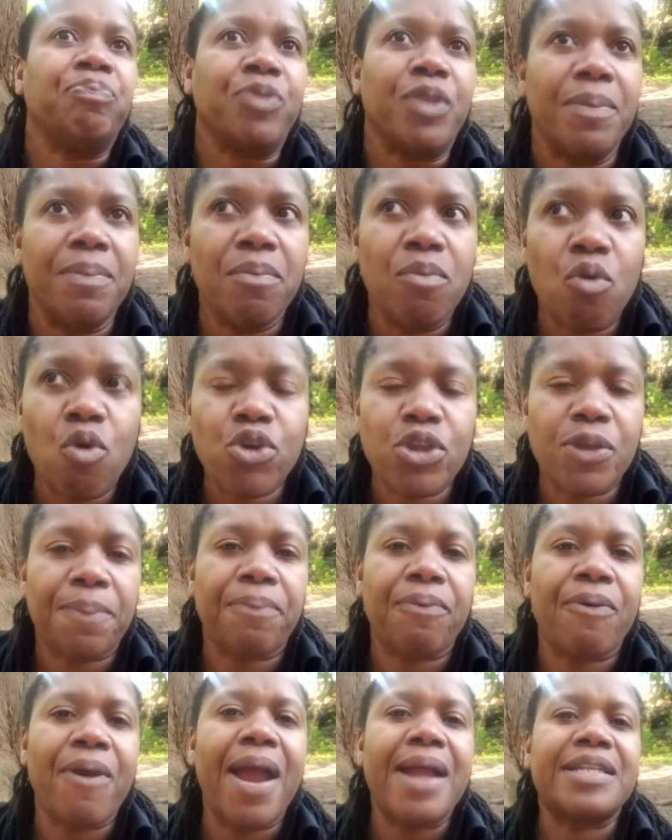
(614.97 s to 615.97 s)
the more you
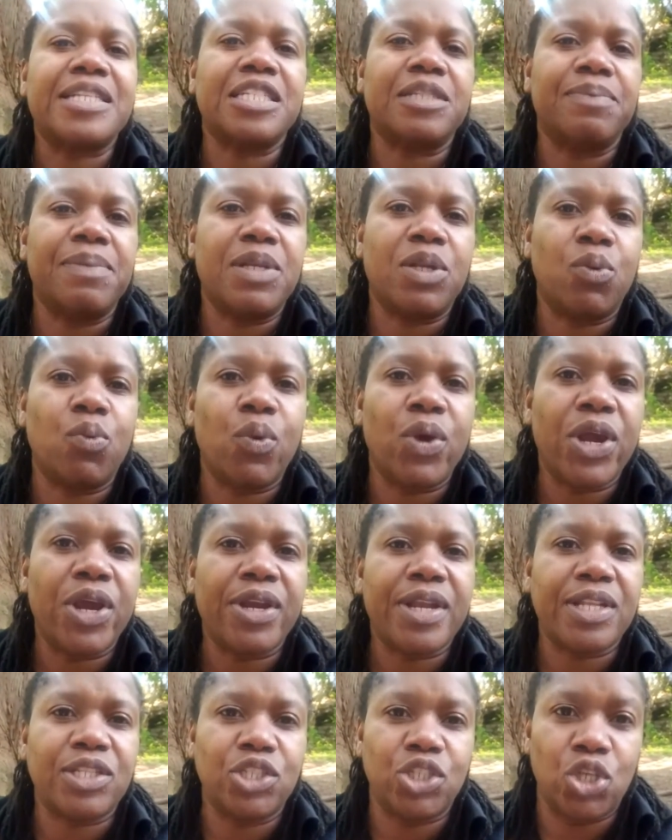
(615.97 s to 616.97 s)
practice being
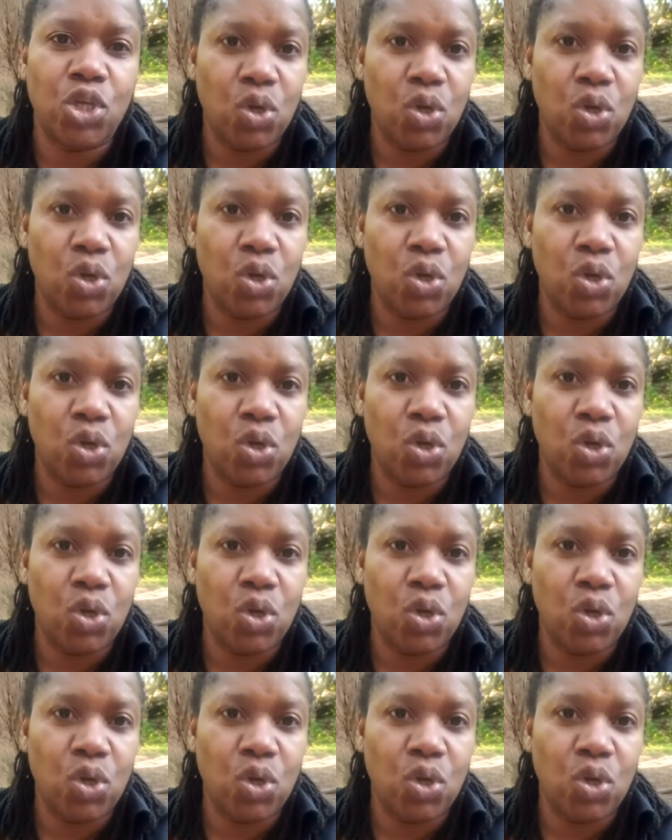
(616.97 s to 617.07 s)
aware that you